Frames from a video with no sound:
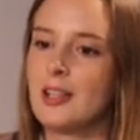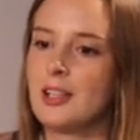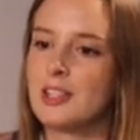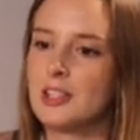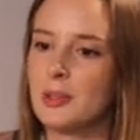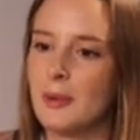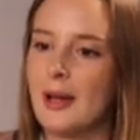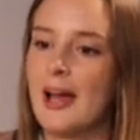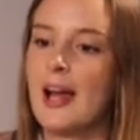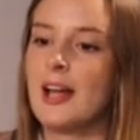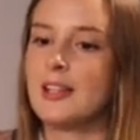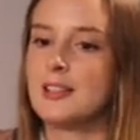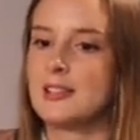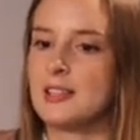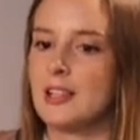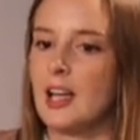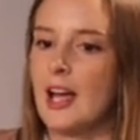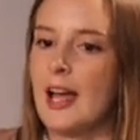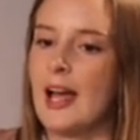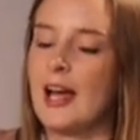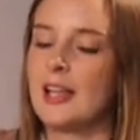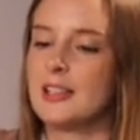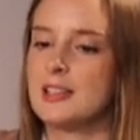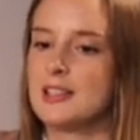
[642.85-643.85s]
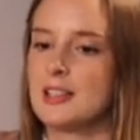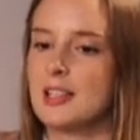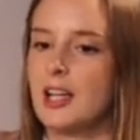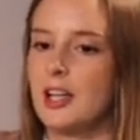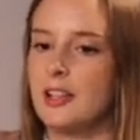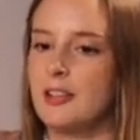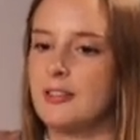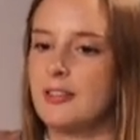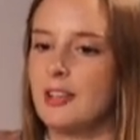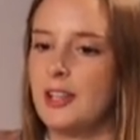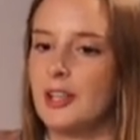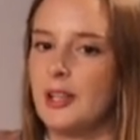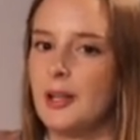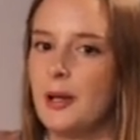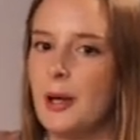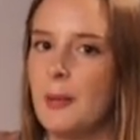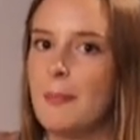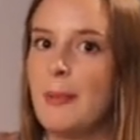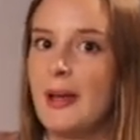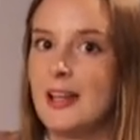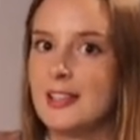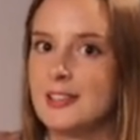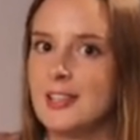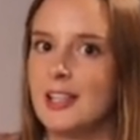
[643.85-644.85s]
so I had kind of a
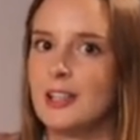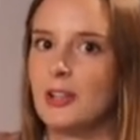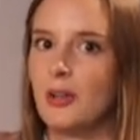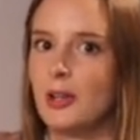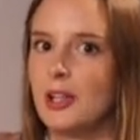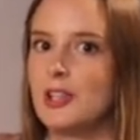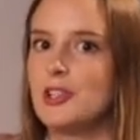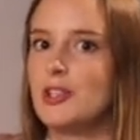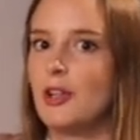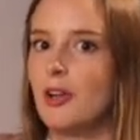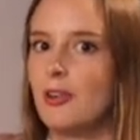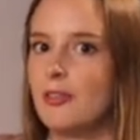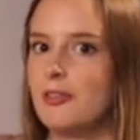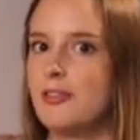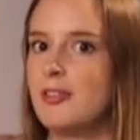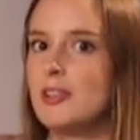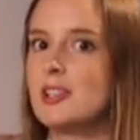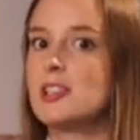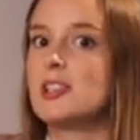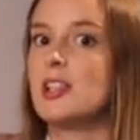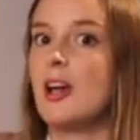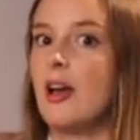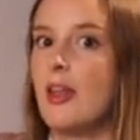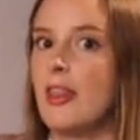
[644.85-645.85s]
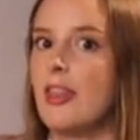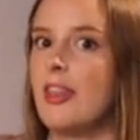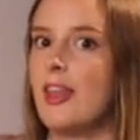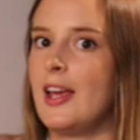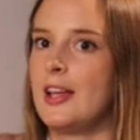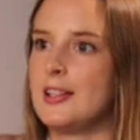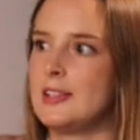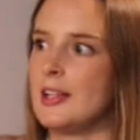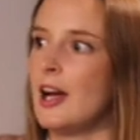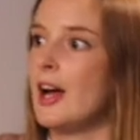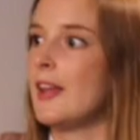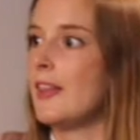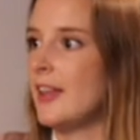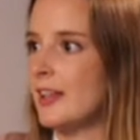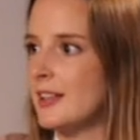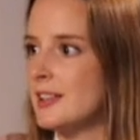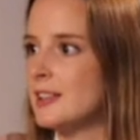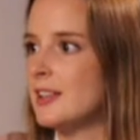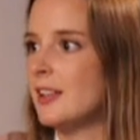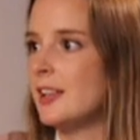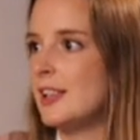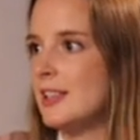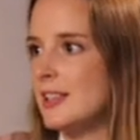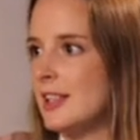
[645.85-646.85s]
basic knowledge of certain things that I then
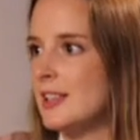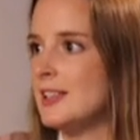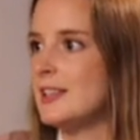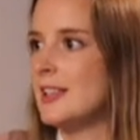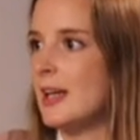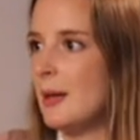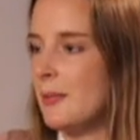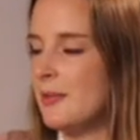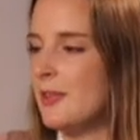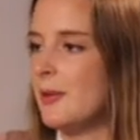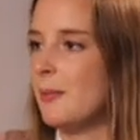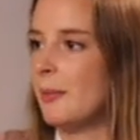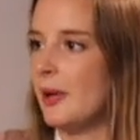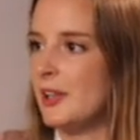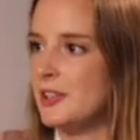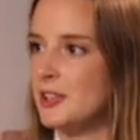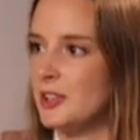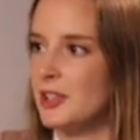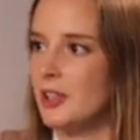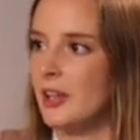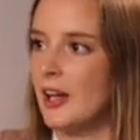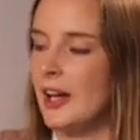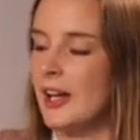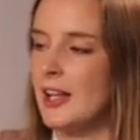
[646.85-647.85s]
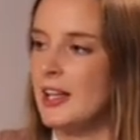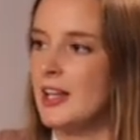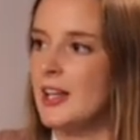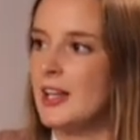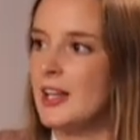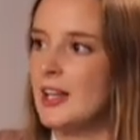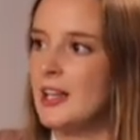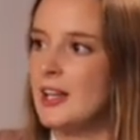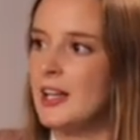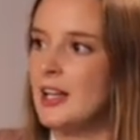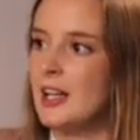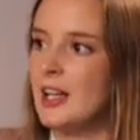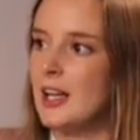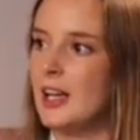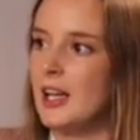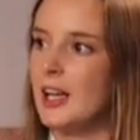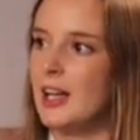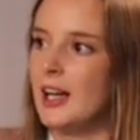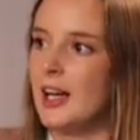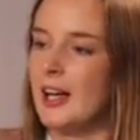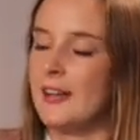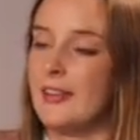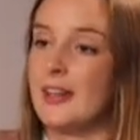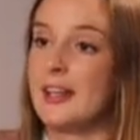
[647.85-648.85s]
studied in depth in my degree,
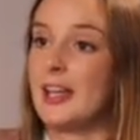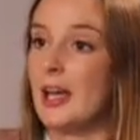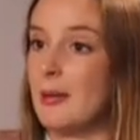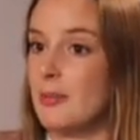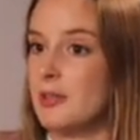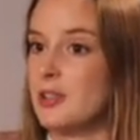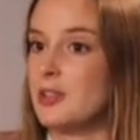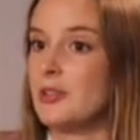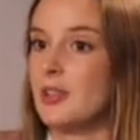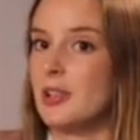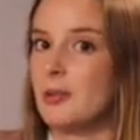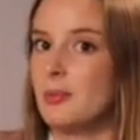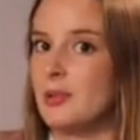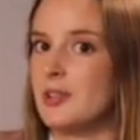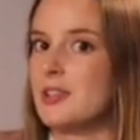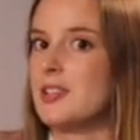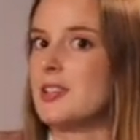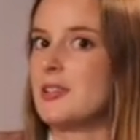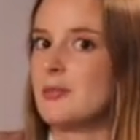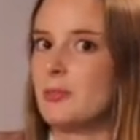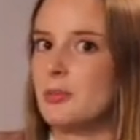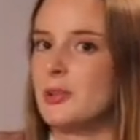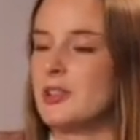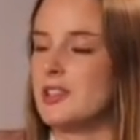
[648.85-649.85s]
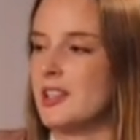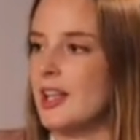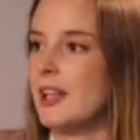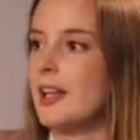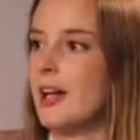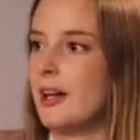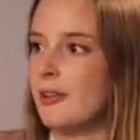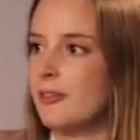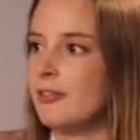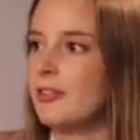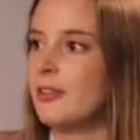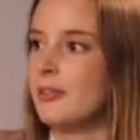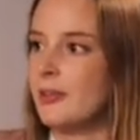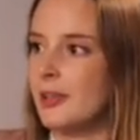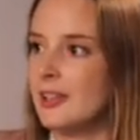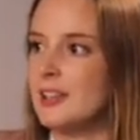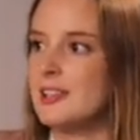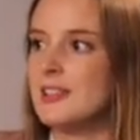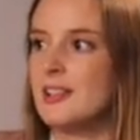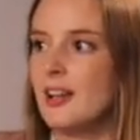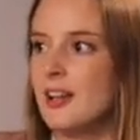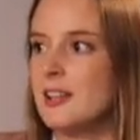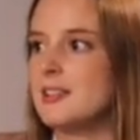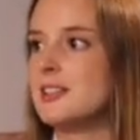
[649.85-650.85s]
and the chemistry was then helpful
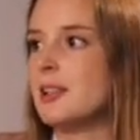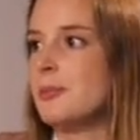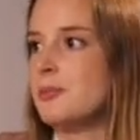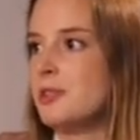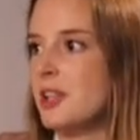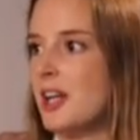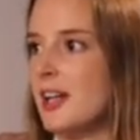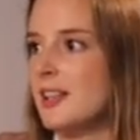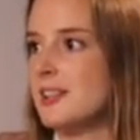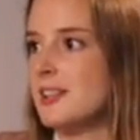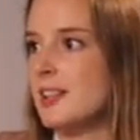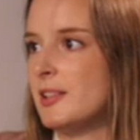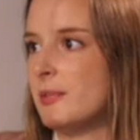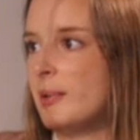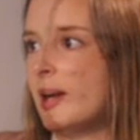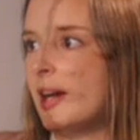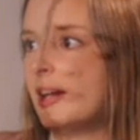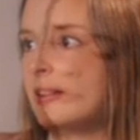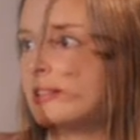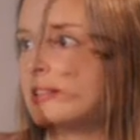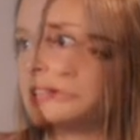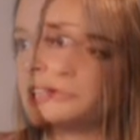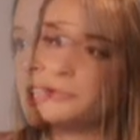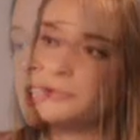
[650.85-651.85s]
in certain subjects as well.